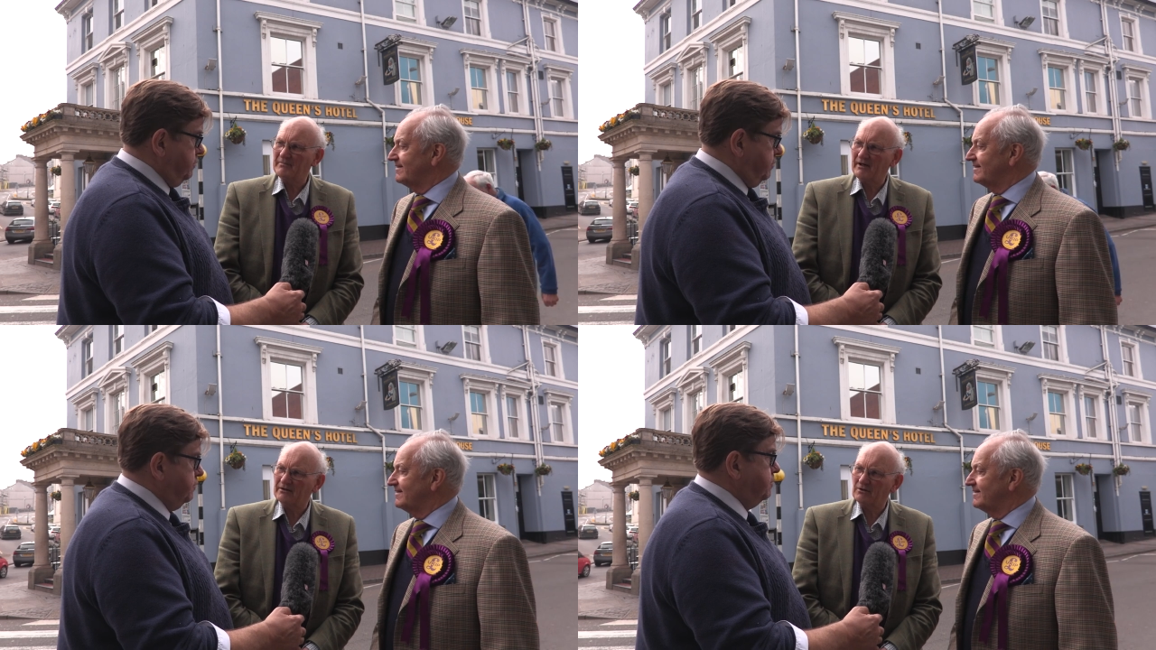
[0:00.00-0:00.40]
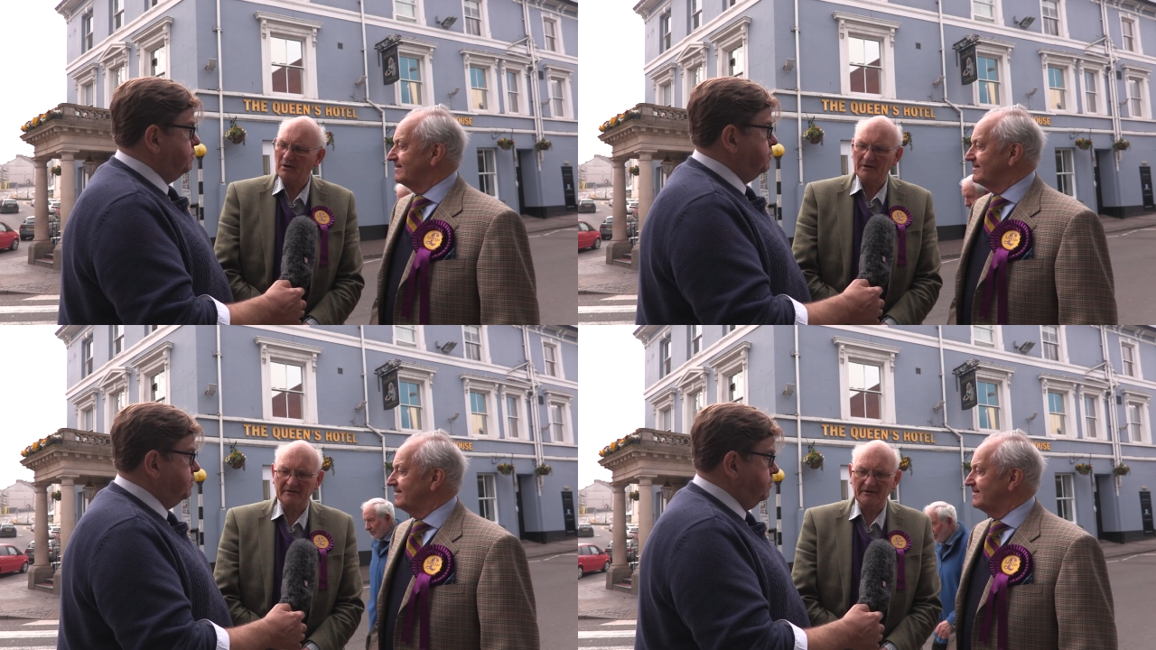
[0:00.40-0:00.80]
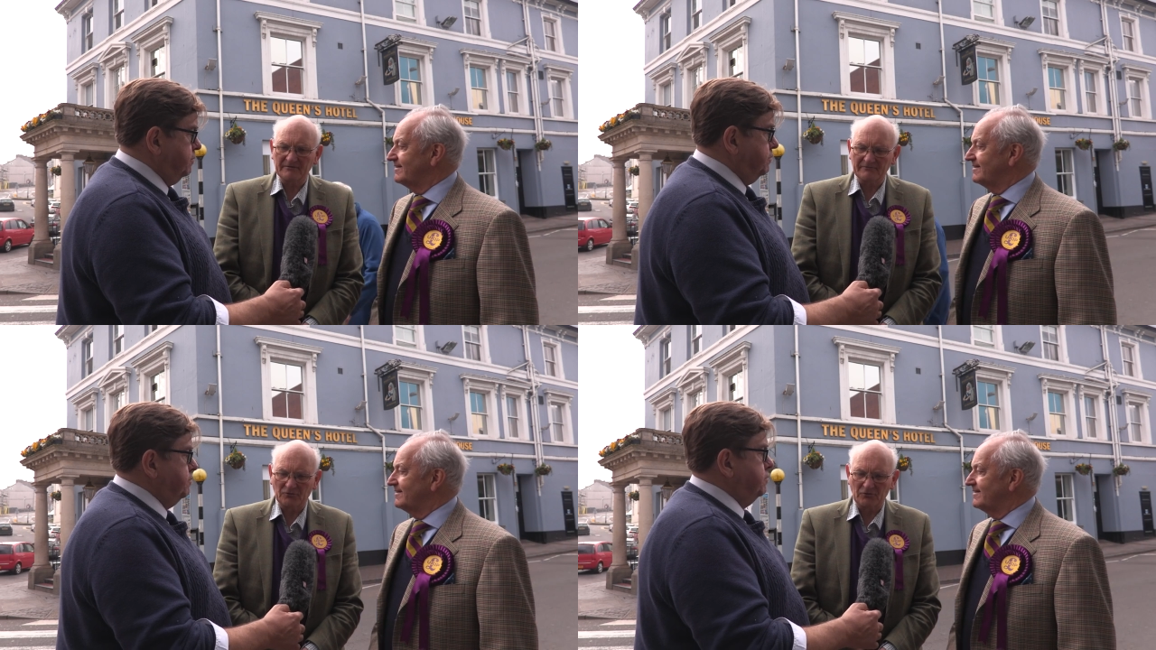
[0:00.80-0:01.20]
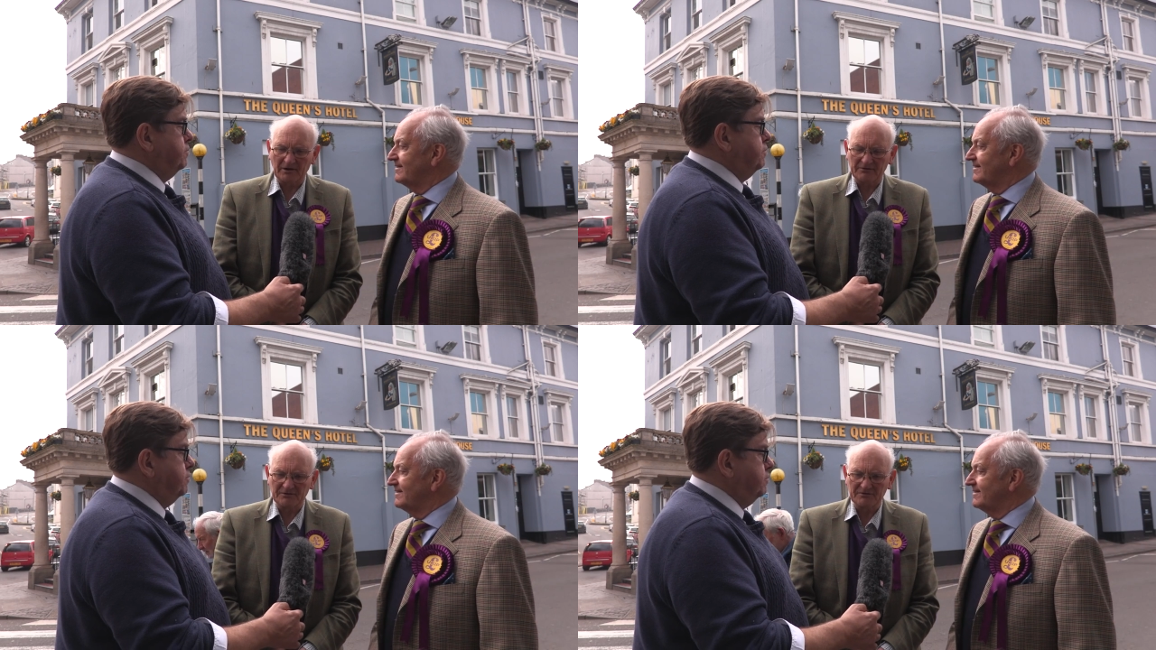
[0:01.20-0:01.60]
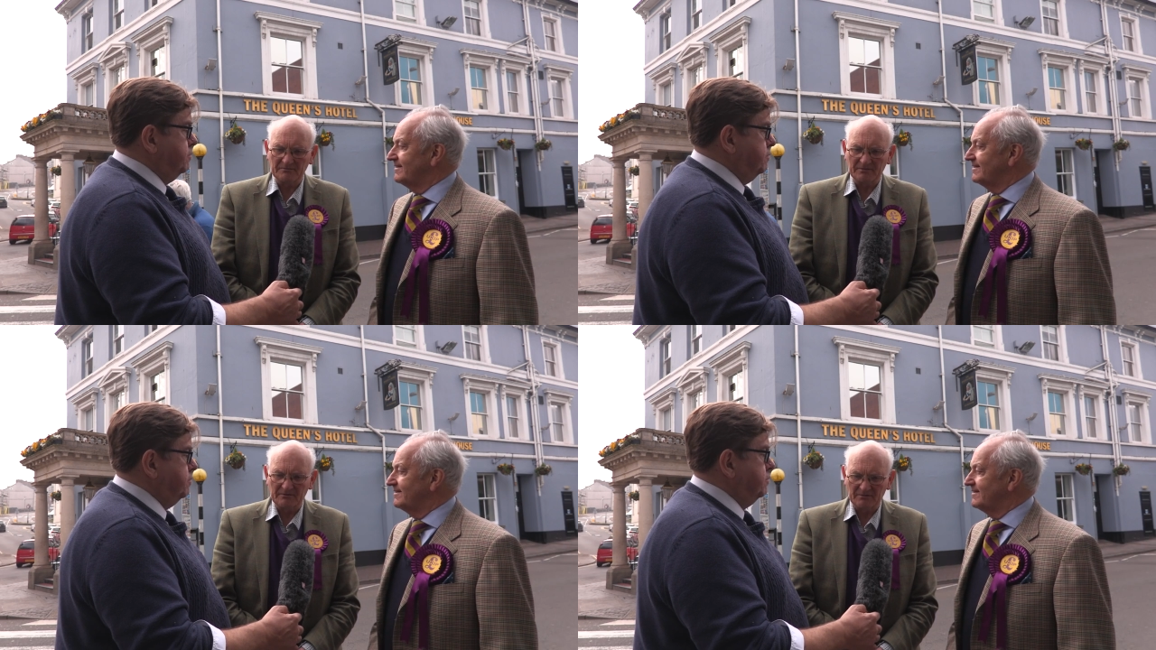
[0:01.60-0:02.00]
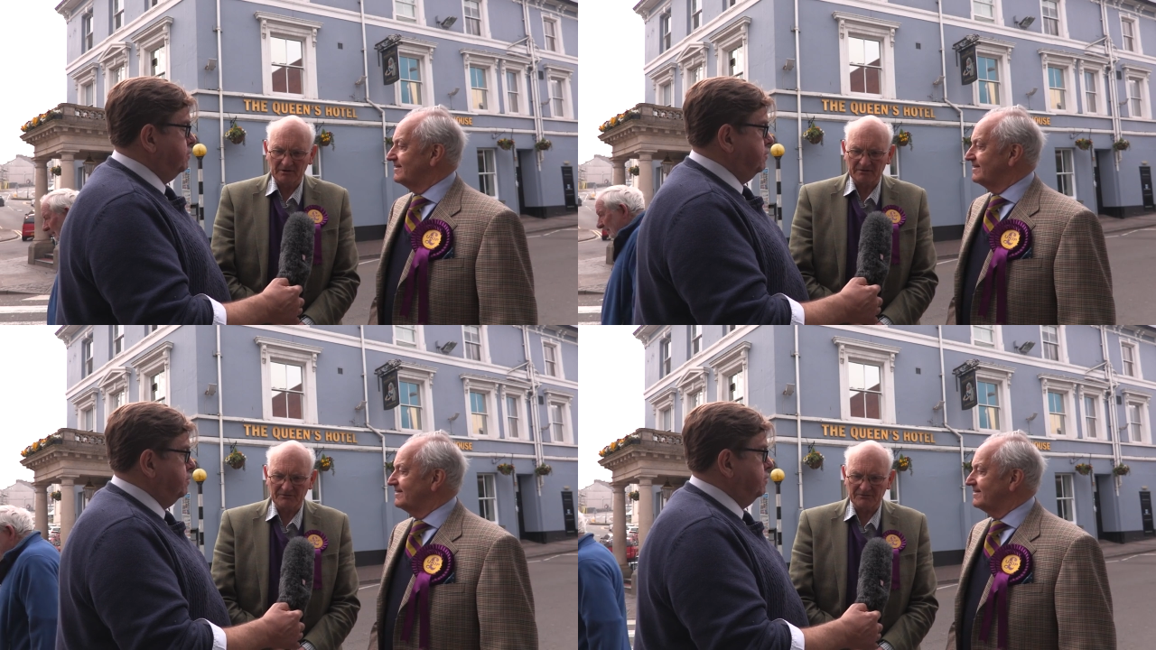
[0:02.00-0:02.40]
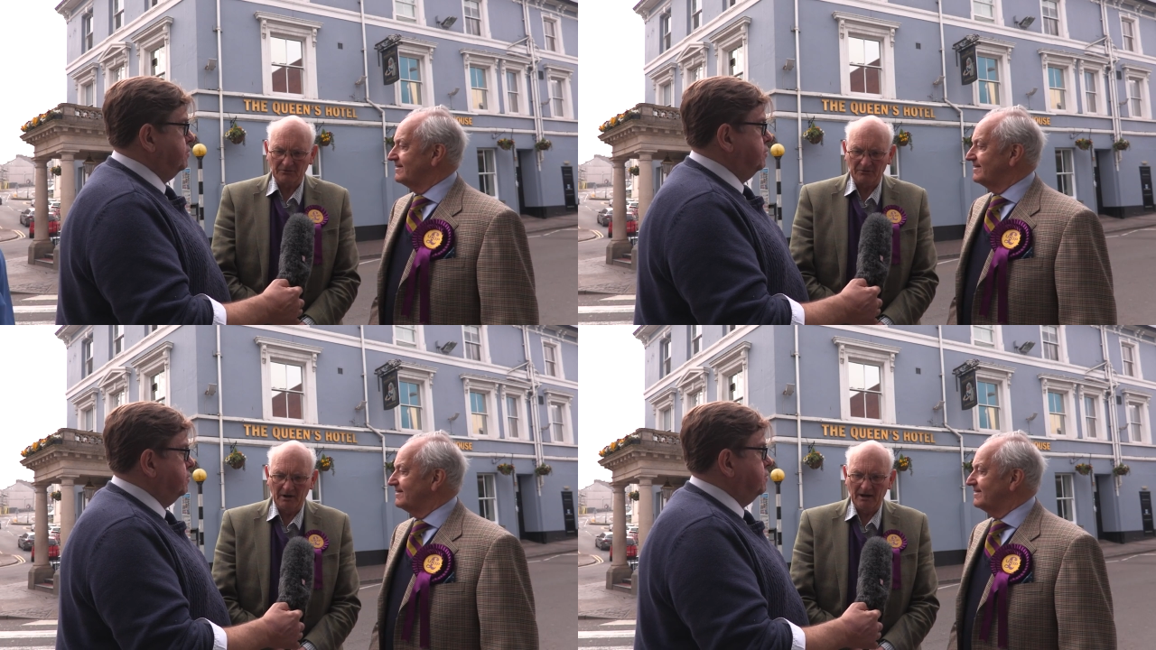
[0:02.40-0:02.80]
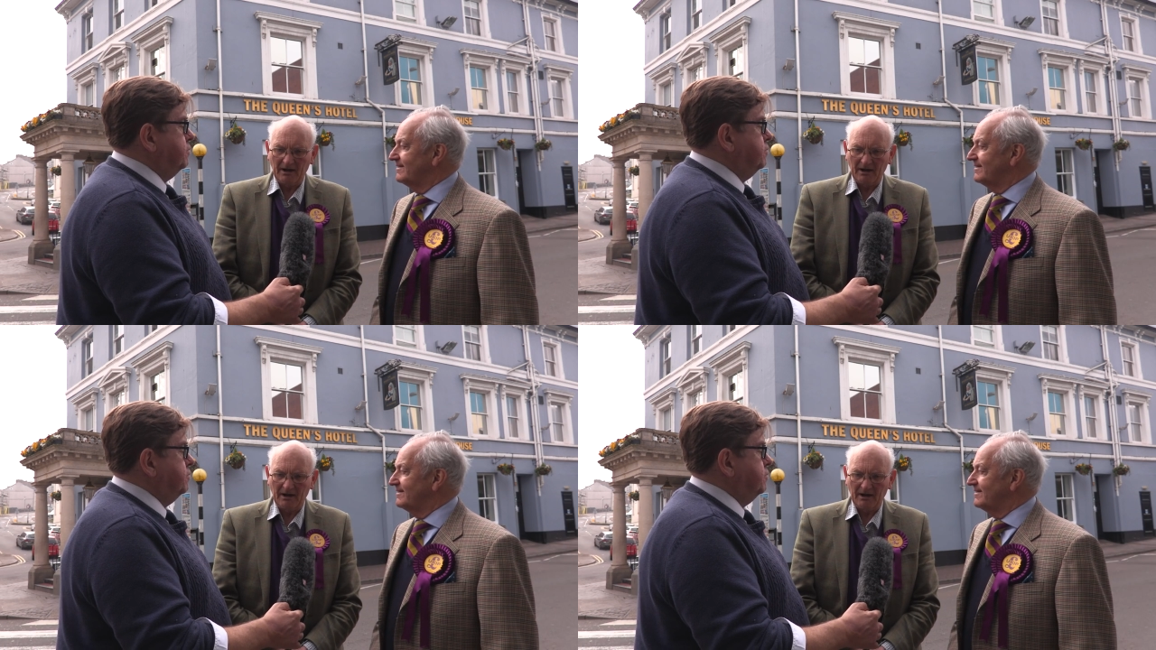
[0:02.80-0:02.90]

Speaker 1: and Paraguay, I think are the four countries in, in, Mercosur.